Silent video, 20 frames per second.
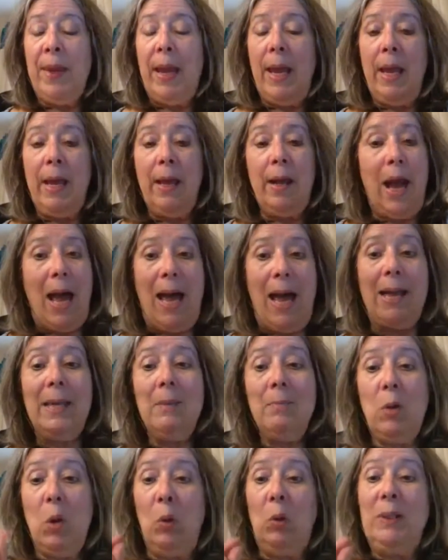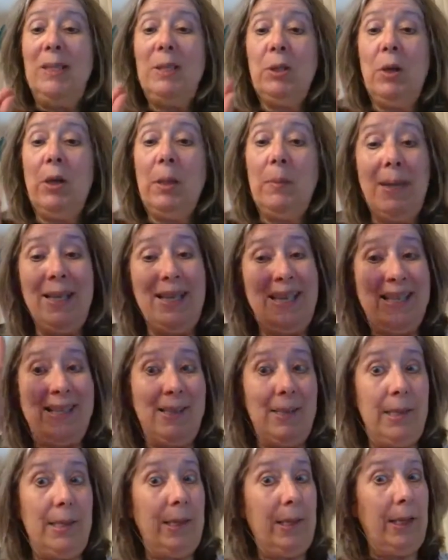And I am only talking about
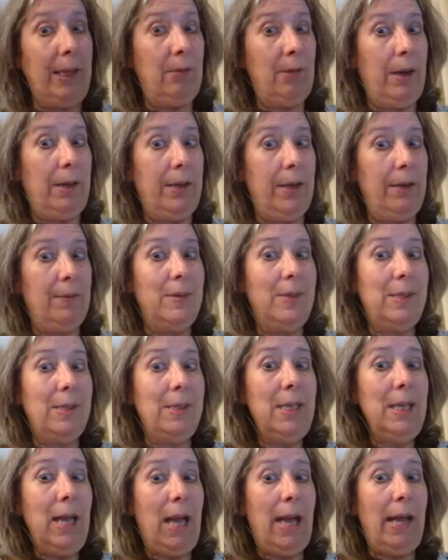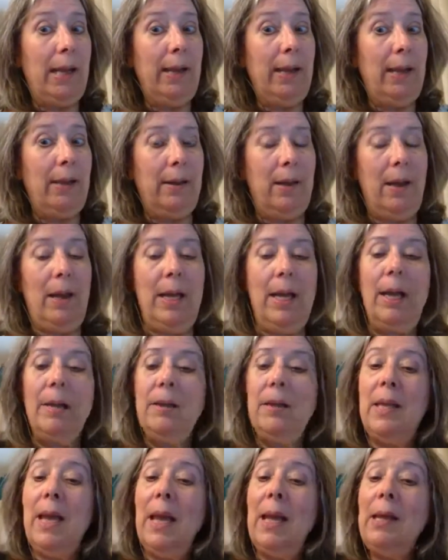Zini right now, Z-I-N-I.
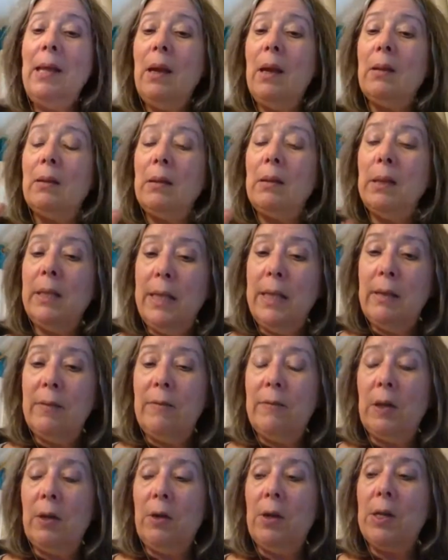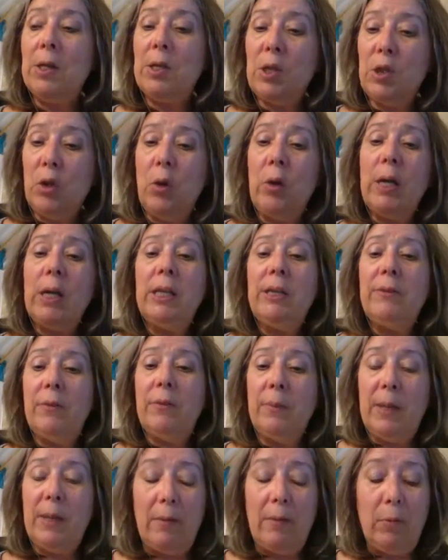And they live, they're historically
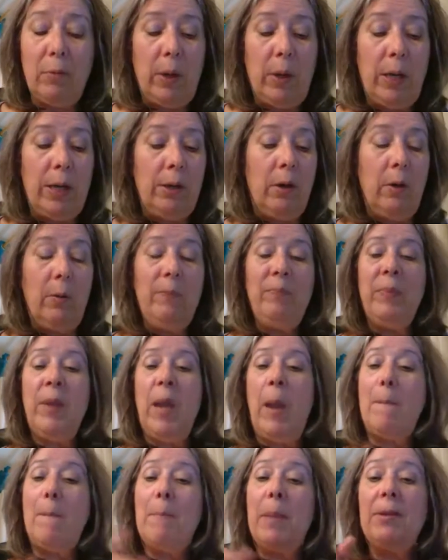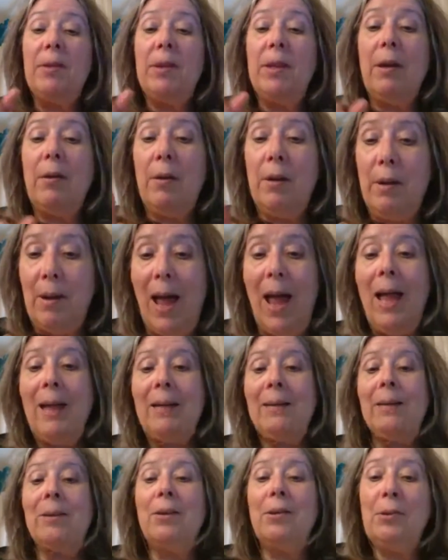from Cavareno, but they're
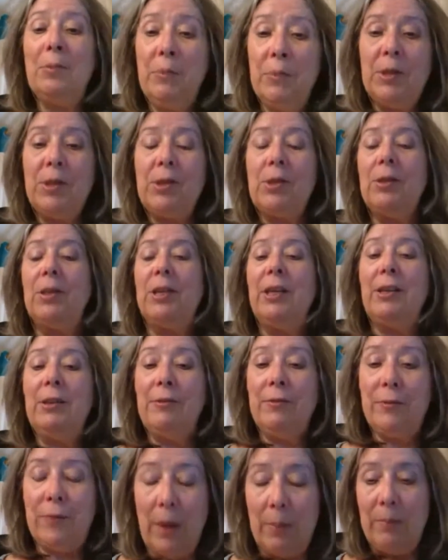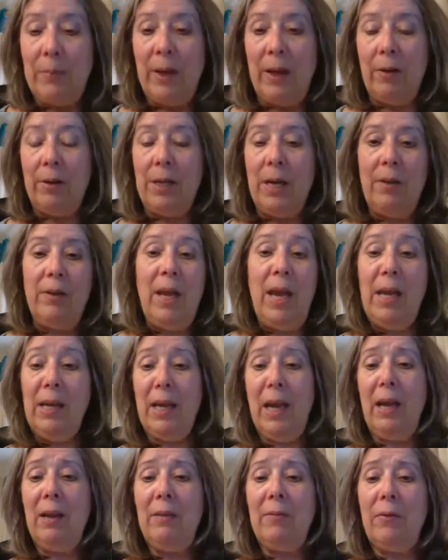not originally from there. Now, they
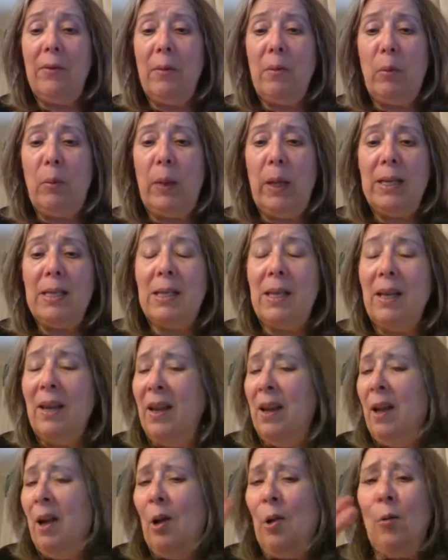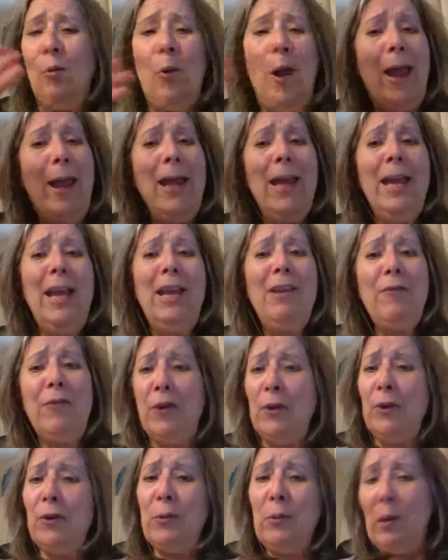came from a place way
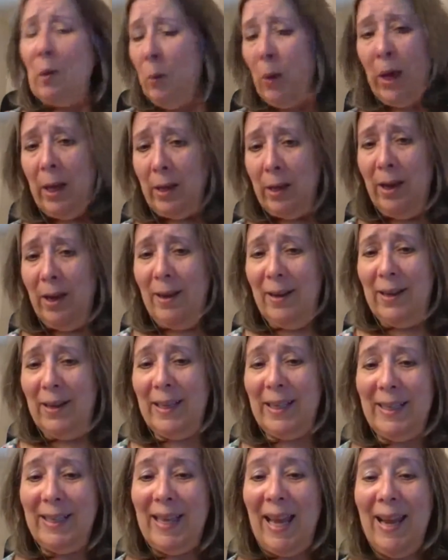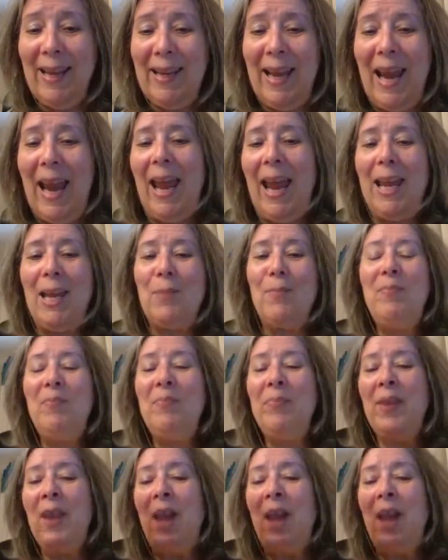further away. They came